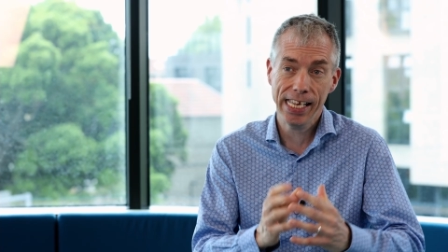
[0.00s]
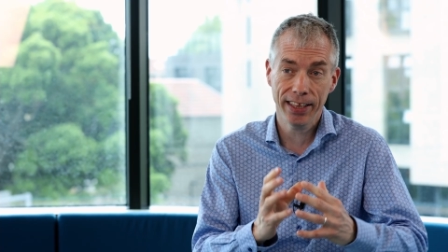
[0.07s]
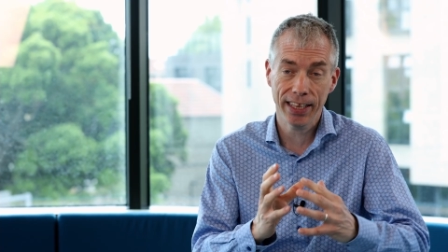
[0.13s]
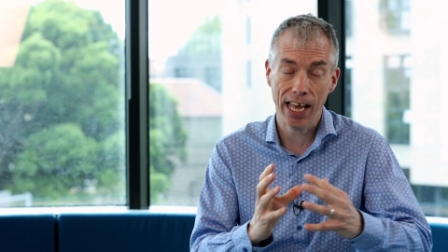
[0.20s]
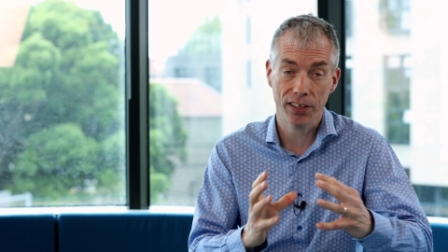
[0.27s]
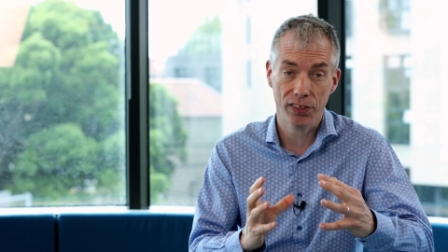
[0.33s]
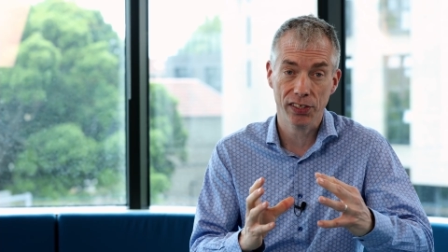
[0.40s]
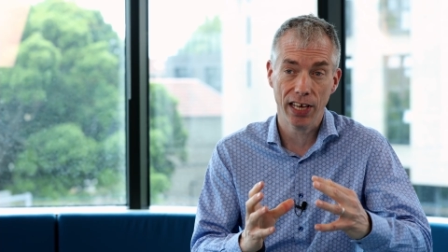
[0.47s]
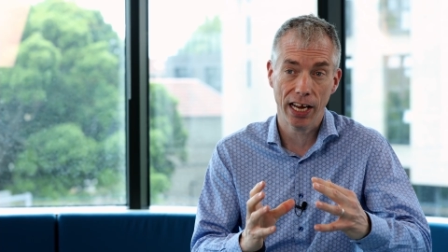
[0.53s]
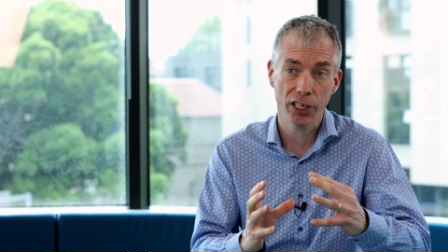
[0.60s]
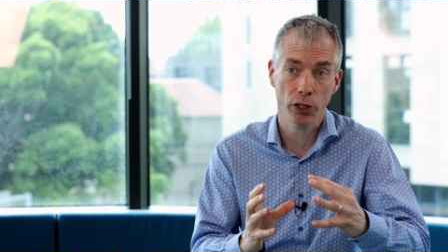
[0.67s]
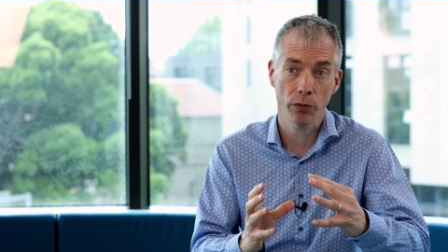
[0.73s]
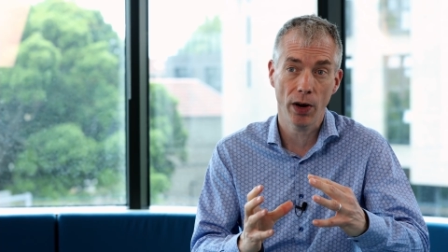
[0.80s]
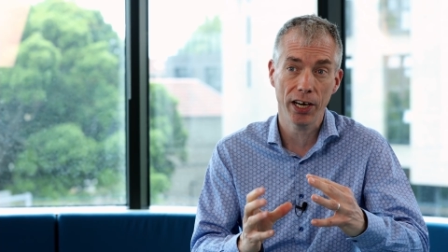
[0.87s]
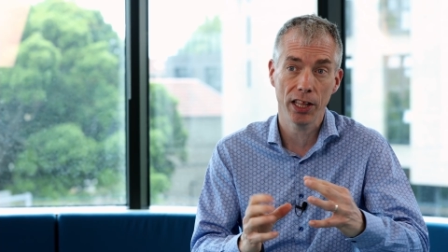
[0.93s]
in that
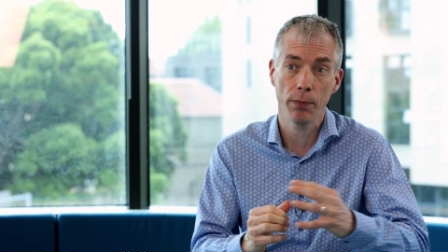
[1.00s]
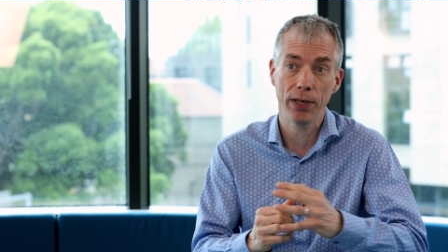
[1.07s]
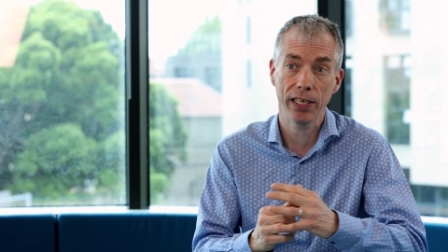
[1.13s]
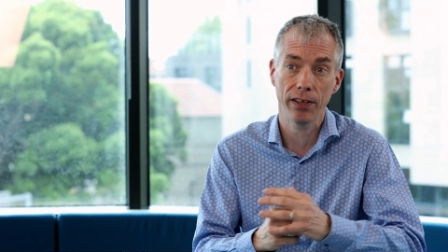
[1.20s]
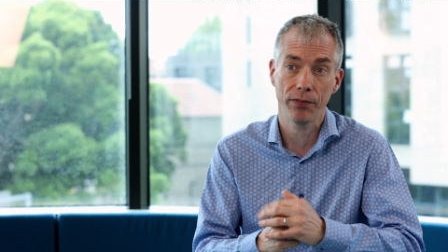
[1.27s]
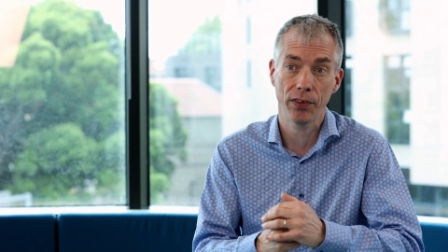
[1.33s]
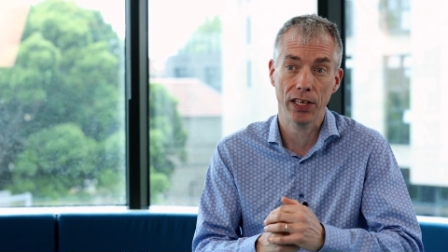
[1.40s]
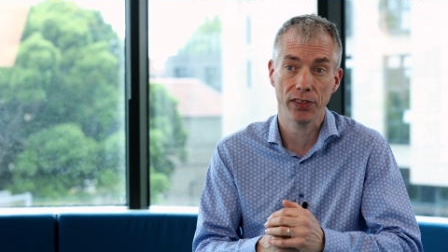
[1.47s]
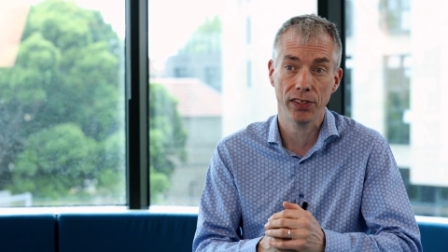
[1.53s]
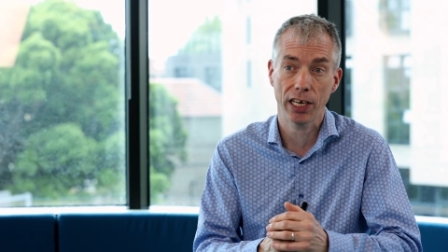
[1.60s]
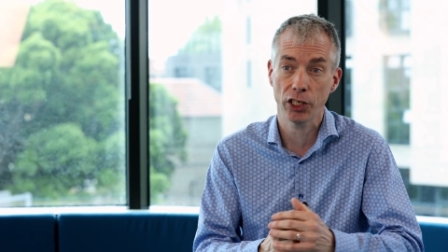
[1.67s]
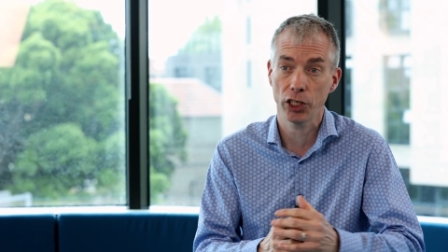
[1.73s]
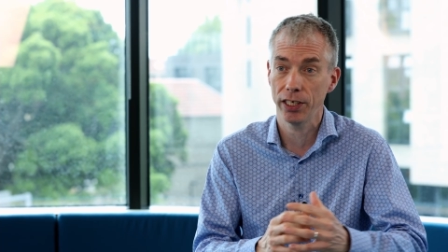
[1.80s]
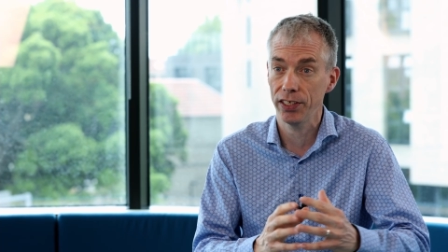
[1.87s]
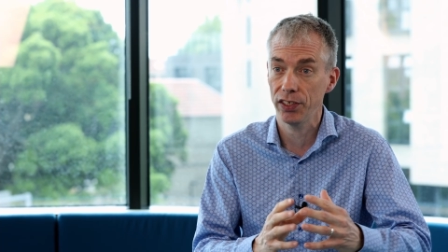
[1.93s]
section, right in the middle of that
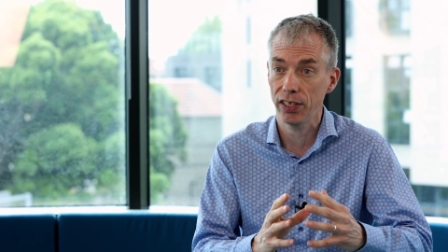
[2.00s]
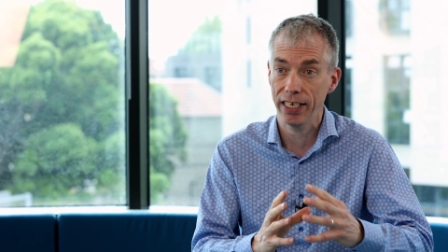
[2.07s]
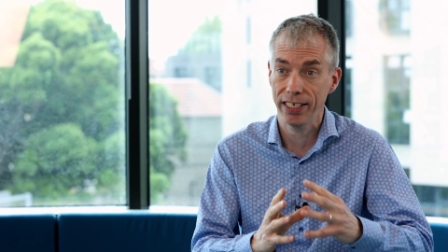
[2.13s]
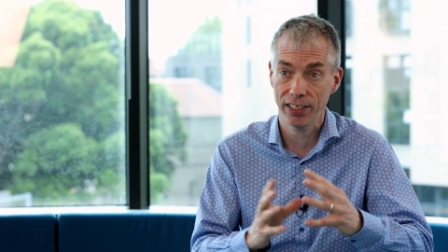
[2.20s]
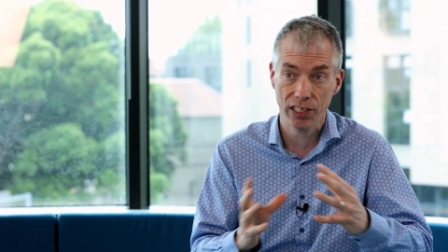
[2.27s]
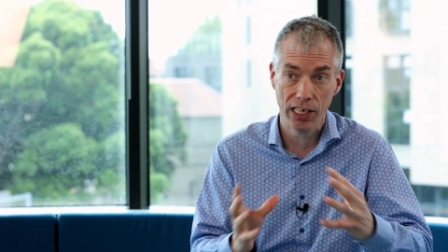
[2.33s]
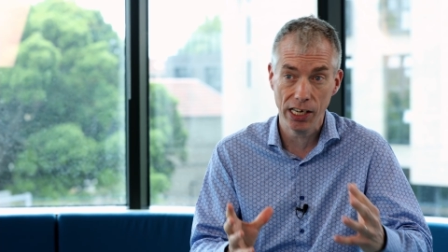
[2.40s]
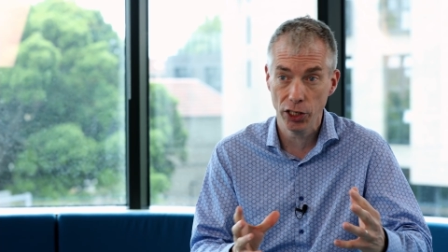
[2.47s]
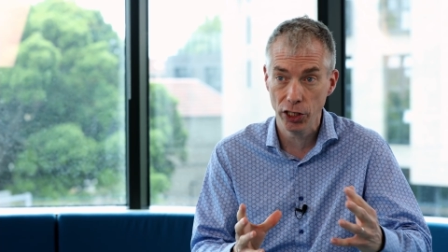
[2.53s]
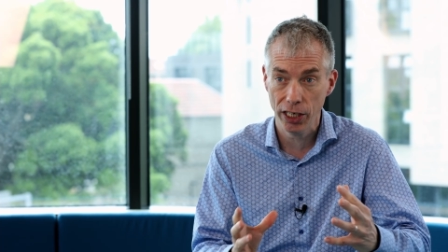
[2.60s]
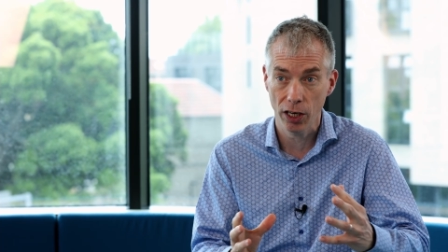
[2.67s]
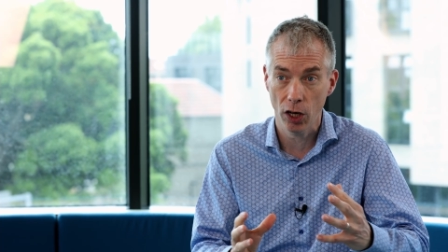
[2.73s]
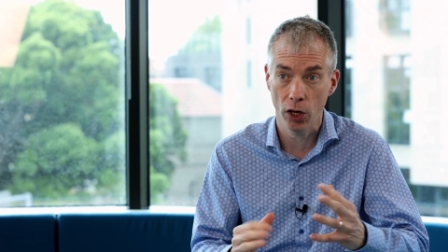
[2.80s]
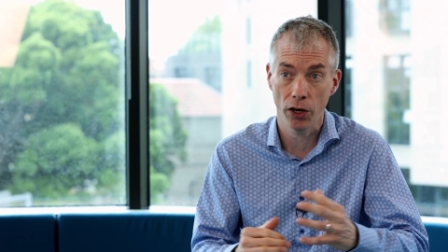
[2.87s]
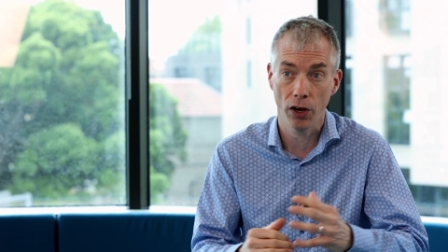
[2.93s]
section, is
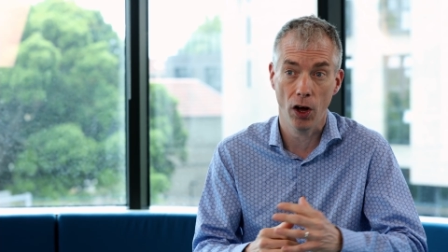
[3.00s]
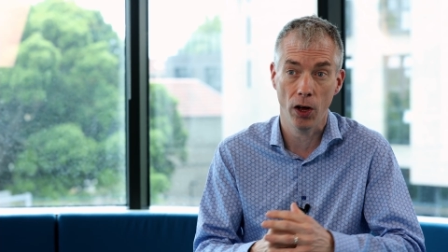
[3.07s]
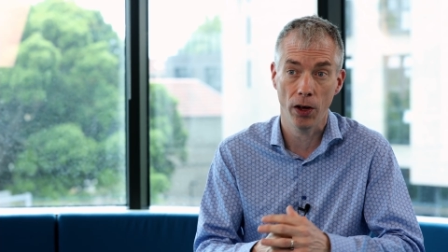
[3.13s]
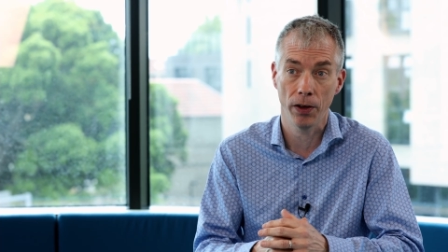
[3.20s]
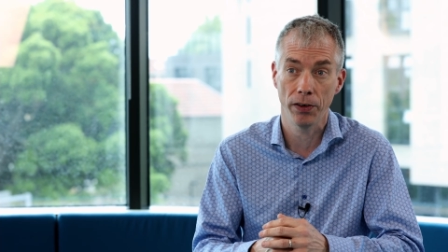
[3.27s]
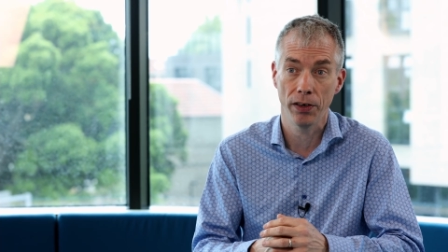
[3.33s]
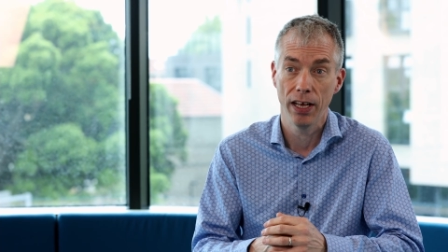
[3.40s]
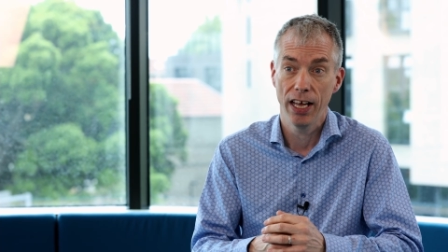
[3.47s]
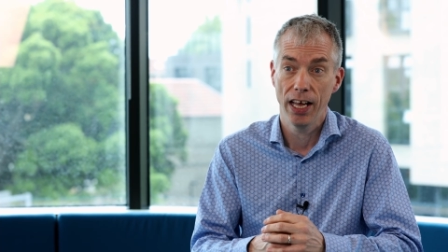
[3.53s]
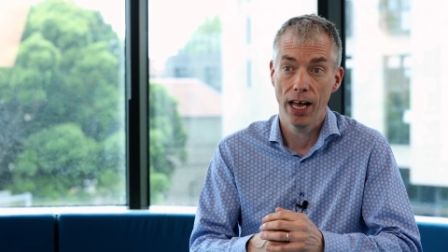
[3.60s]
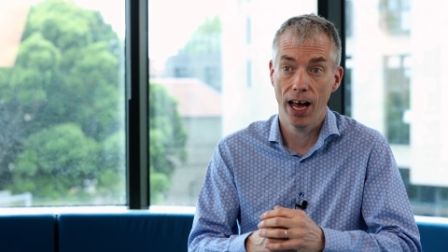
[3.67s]
teaching on